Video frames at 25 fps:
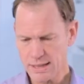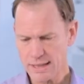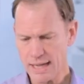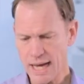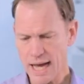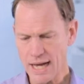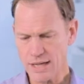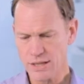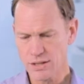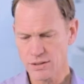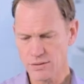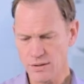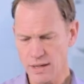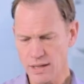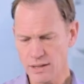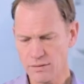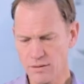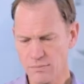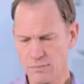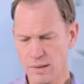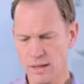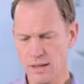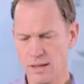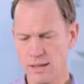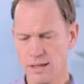it's cask strength.
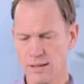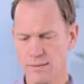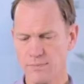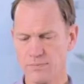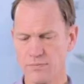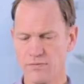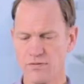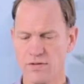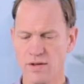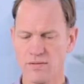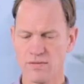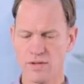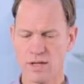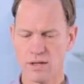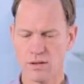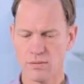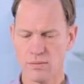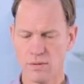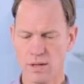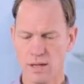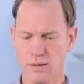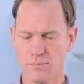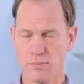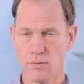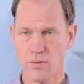We bottled it at
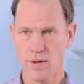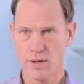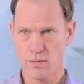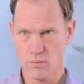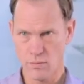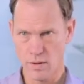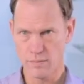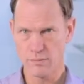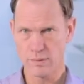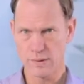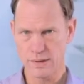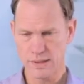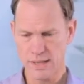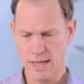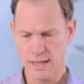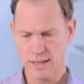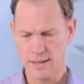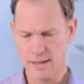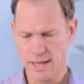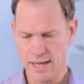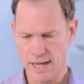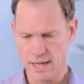53.1%